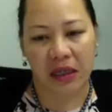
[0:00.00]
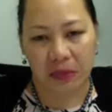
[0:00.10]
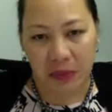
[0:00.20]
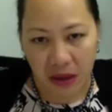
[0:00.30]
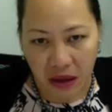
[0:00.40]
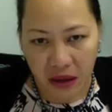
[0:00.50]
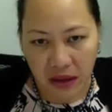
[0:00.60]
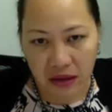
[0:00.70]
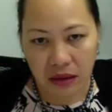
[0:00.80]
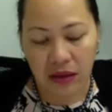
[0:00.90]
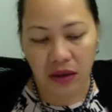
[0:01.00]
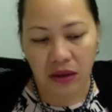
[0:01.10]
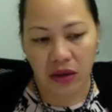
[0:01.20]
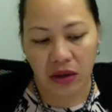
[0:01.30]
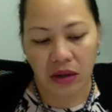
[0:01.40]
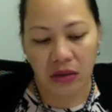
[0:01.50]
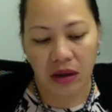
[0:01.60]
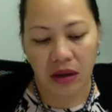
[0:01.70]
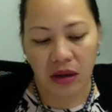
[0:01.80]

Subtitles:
keeping on, you know,